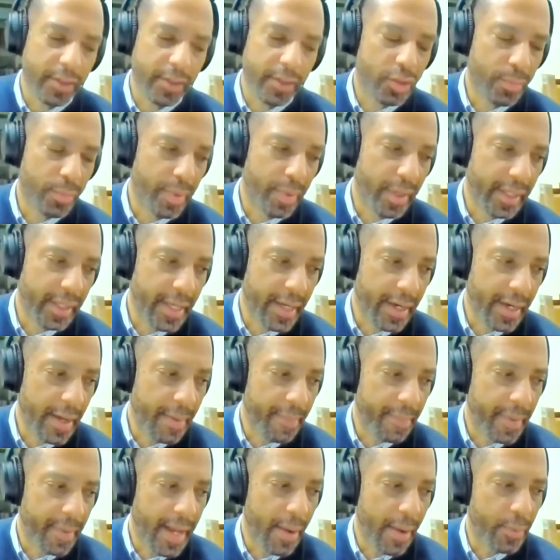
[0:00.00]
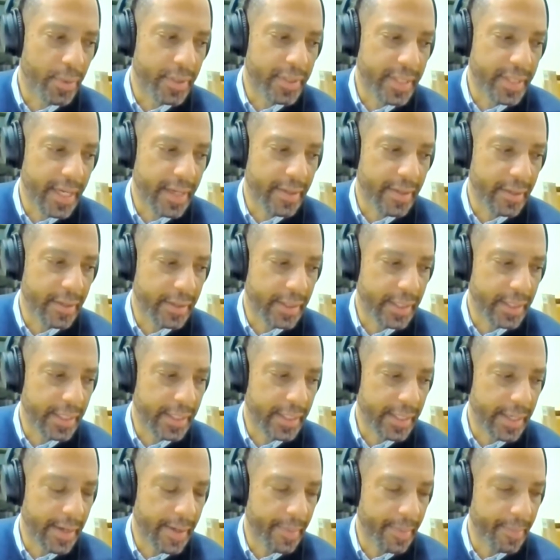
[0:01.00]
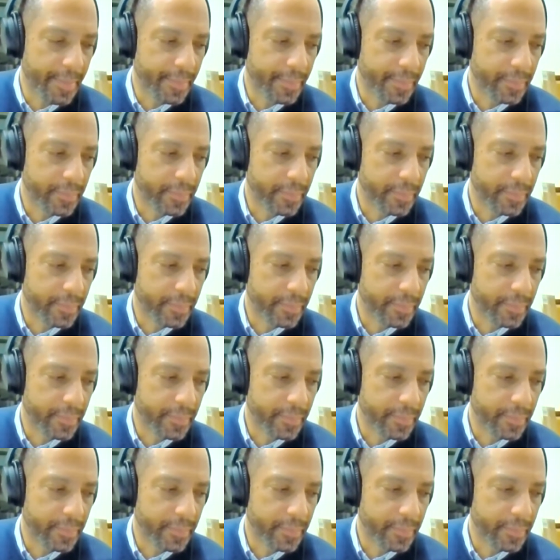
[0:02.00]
that you bring that up. I would say that